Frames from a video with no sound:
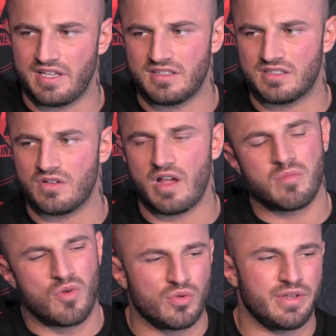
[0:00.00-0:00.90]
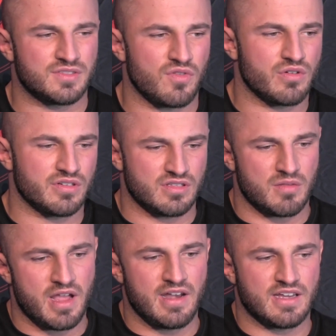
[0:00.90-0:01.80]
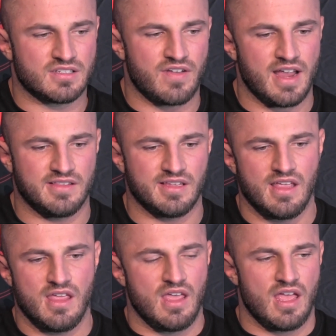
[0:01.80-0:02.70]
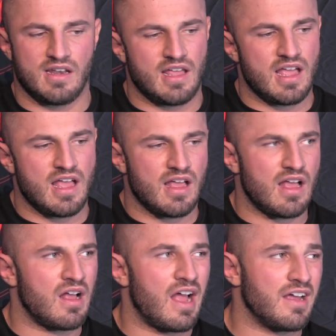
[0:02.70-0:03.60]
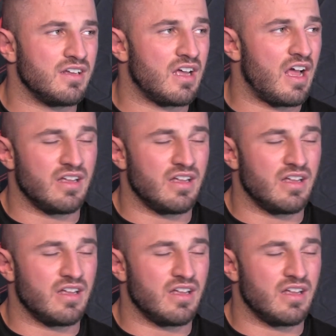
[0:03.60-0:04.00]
thing, so I'm always focused on my next fight, and I